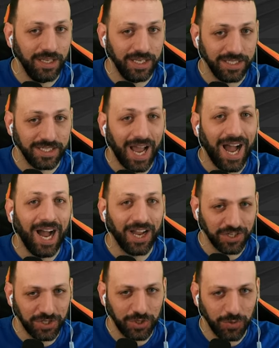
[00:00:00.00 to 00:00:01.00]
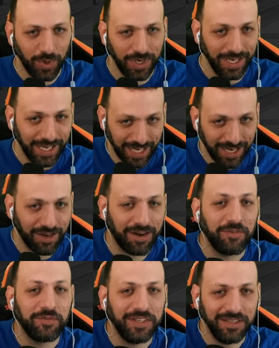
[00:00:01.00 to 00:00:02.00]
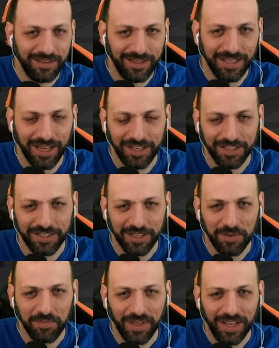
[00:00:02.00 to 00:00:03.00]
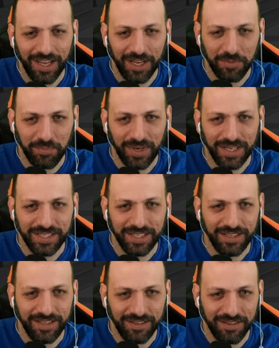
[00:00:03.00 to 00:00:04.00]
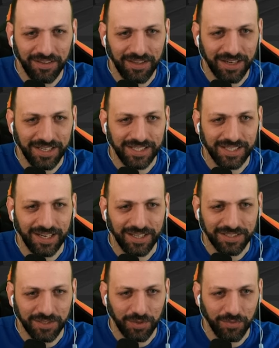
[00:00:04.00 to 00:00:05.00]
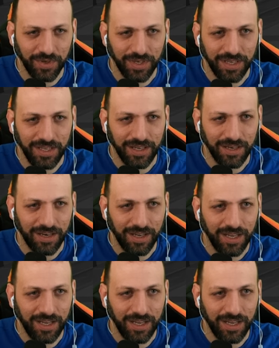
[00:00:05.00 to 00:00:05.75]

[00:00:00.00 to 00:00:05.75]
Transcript: is actually crafting the item and placing the results over here